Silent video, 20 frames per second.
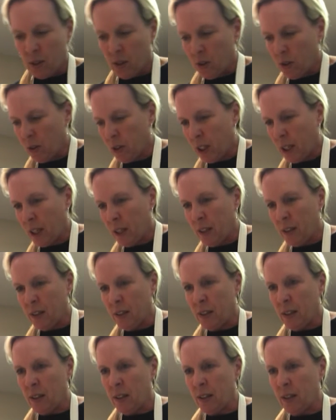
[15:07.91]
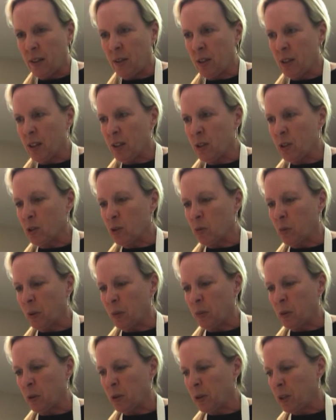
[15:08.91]
Okay, and I think there's
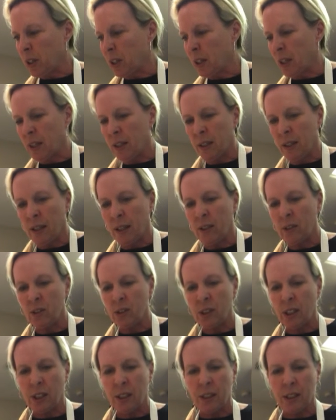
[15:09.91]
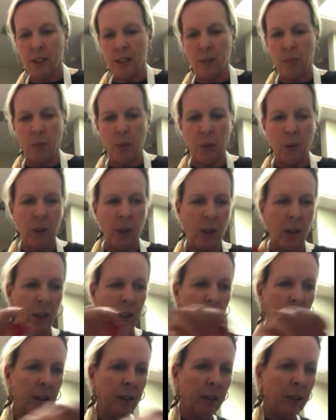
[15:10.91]
one more thing else I need to put on
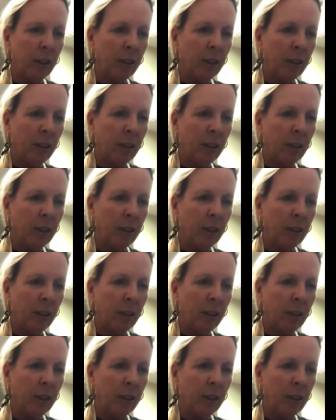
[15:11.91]
it.